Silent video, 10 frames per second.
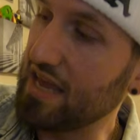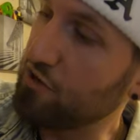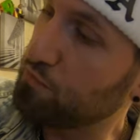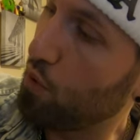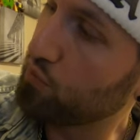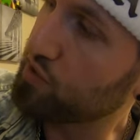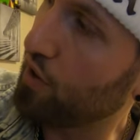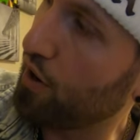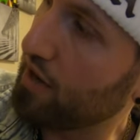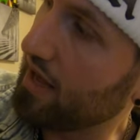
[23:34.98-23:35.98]
each
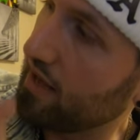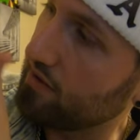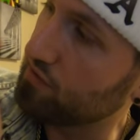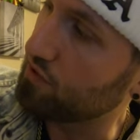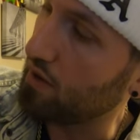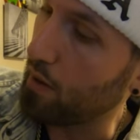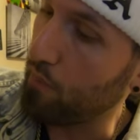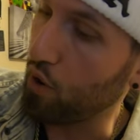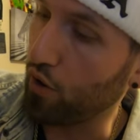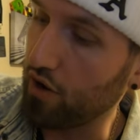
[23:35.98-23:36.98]
postcard is a
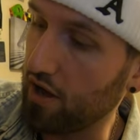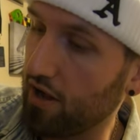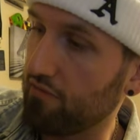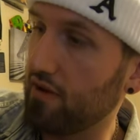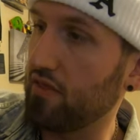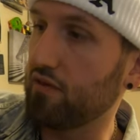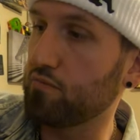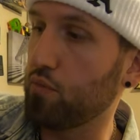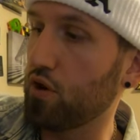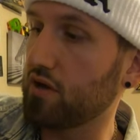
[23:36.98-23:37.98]
part of this
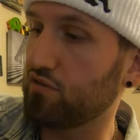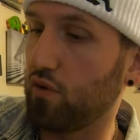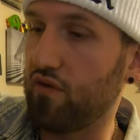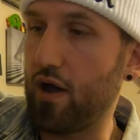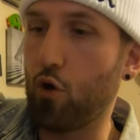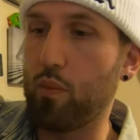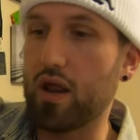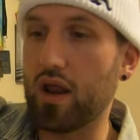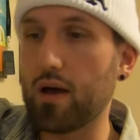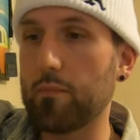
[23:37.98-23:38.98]
book. So if I open
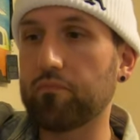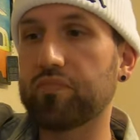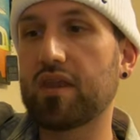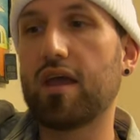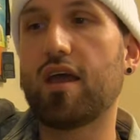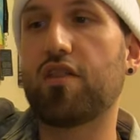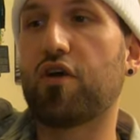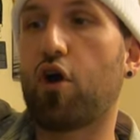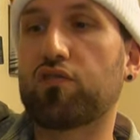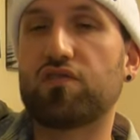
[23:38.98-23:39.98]
it up,
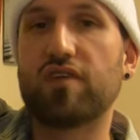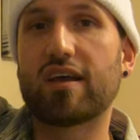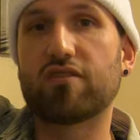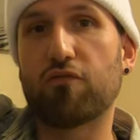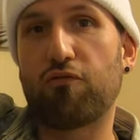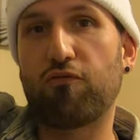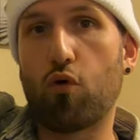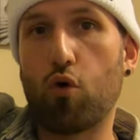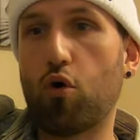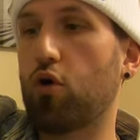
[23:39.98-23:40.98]
there are six
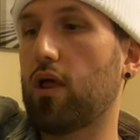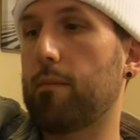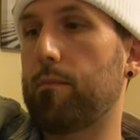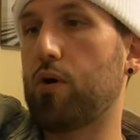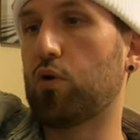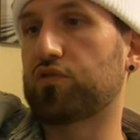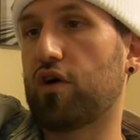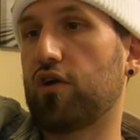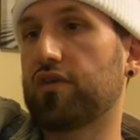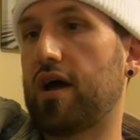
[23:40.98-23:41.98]
full
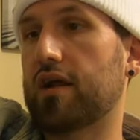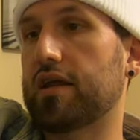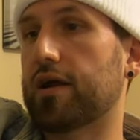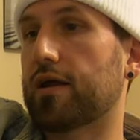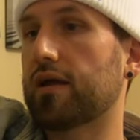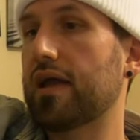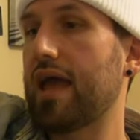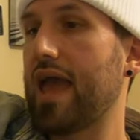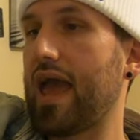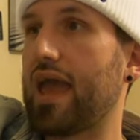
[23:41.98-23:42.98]
postcards on here.
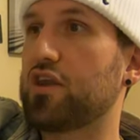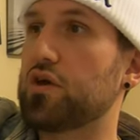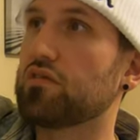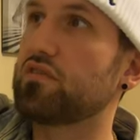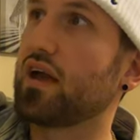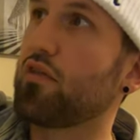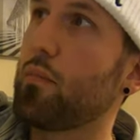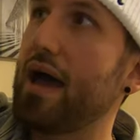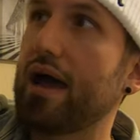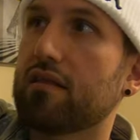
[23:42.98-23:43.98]
And you can see on the
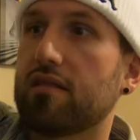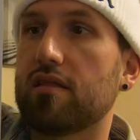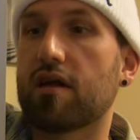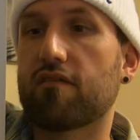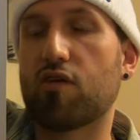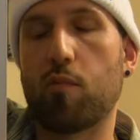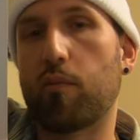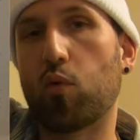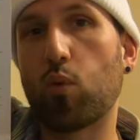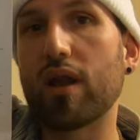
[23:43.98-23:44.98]
back, none of them have
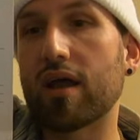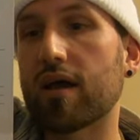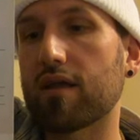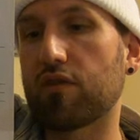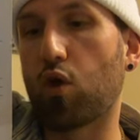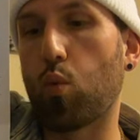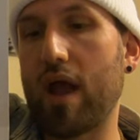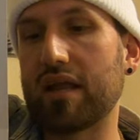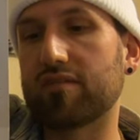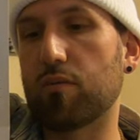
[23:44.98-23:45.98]
been written on. They're
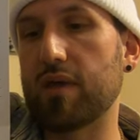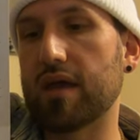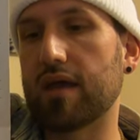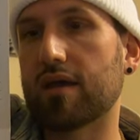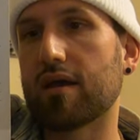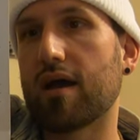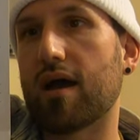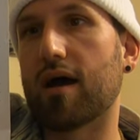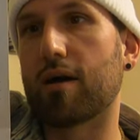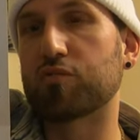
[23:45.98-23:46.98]
waiting to be
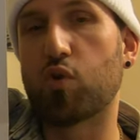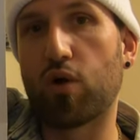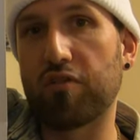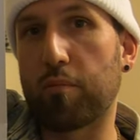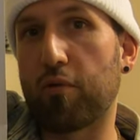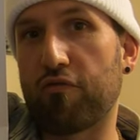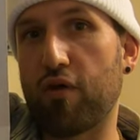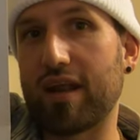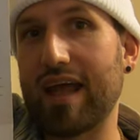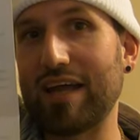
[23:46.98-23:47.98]
um, torn at the
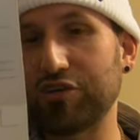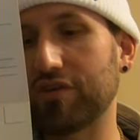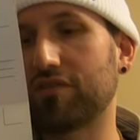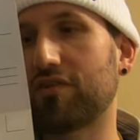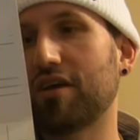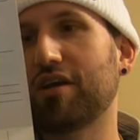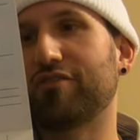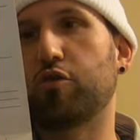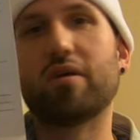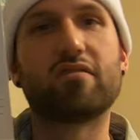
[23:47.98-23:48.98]
perforated edges
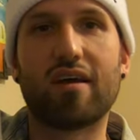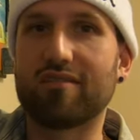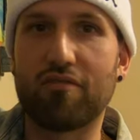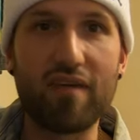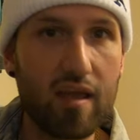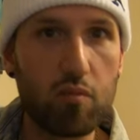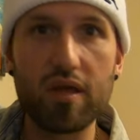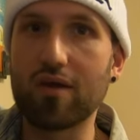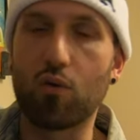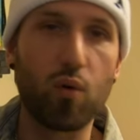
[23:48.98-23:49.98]
to be sent to
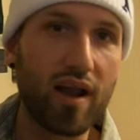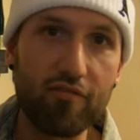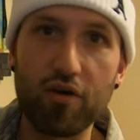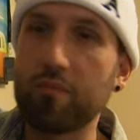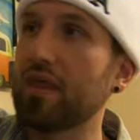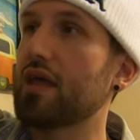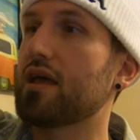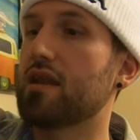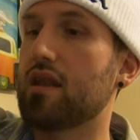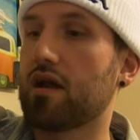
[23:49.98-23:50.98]
family or whatever.
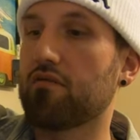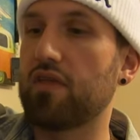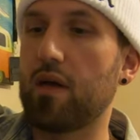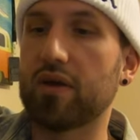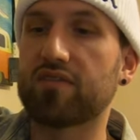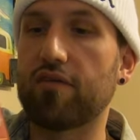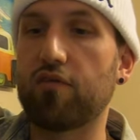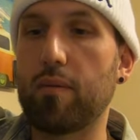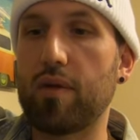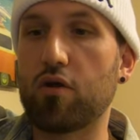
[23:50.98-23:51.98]
None of them, except
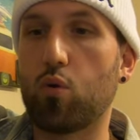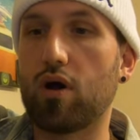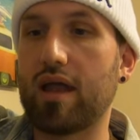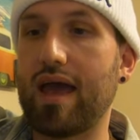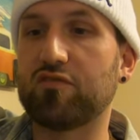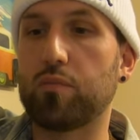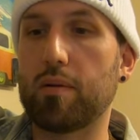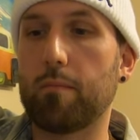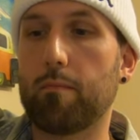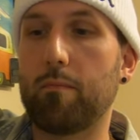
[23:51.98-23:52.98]
for the middle one, has
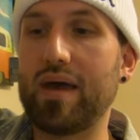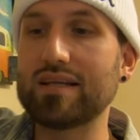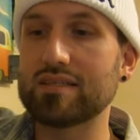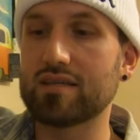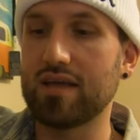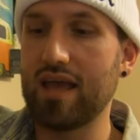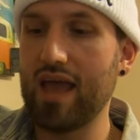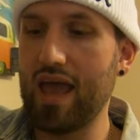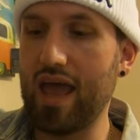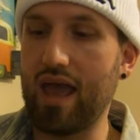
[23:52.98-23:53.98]
been bent,
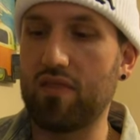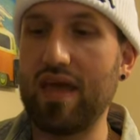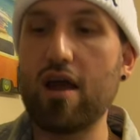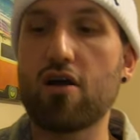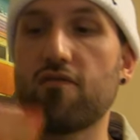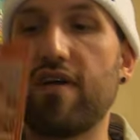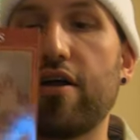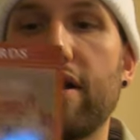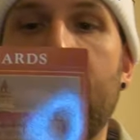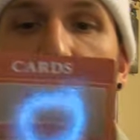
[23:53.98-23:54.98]
and they are
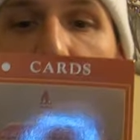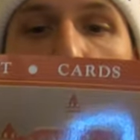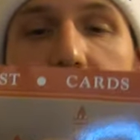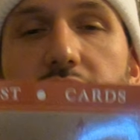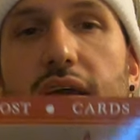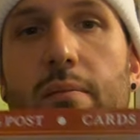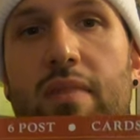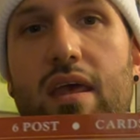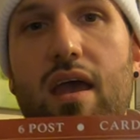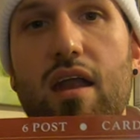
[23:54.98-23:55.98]
very nice, very minty.
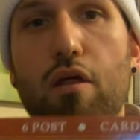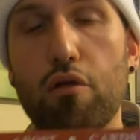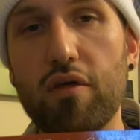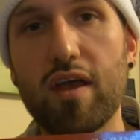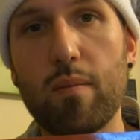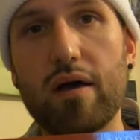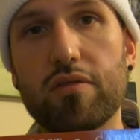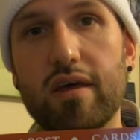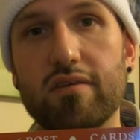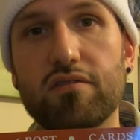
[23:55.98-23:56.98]
Another thing
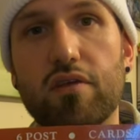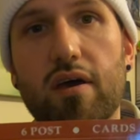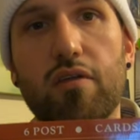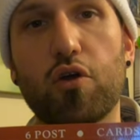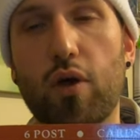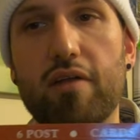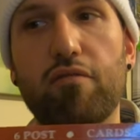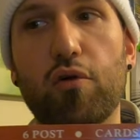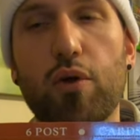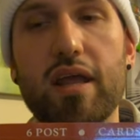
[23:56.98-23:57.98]
about this, the, the Grand
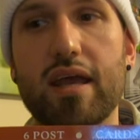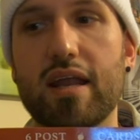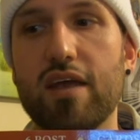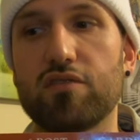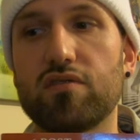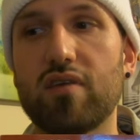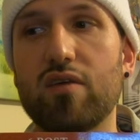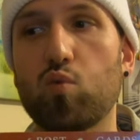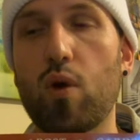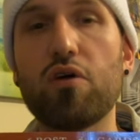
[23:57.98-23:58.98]
Floridian is,
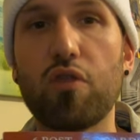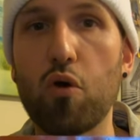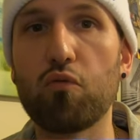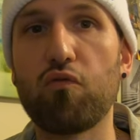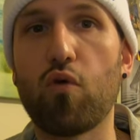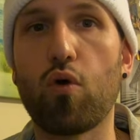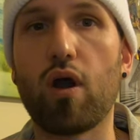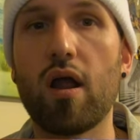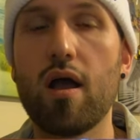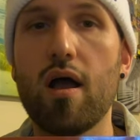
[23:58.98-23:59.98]
is well known for